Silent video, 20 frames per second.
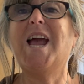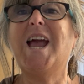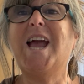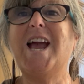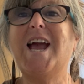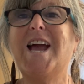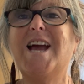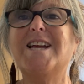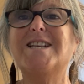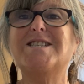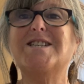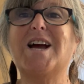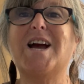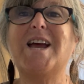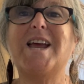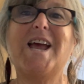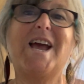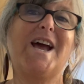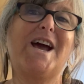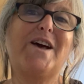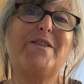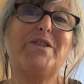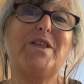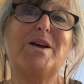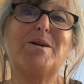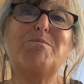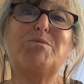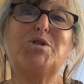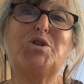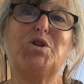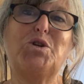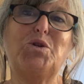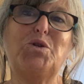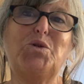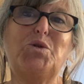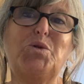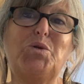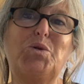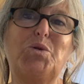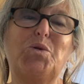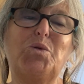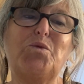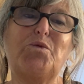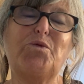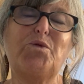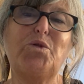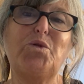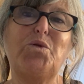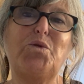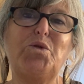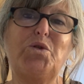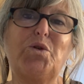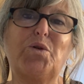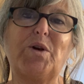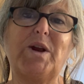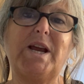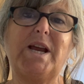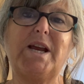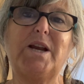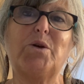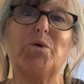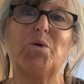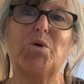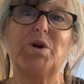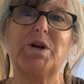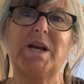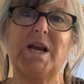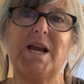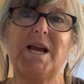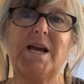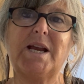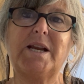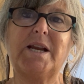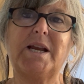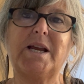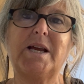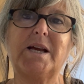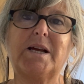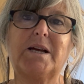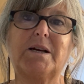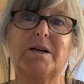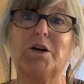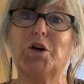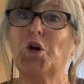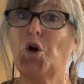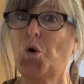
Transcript: And I add them to food grade, organic,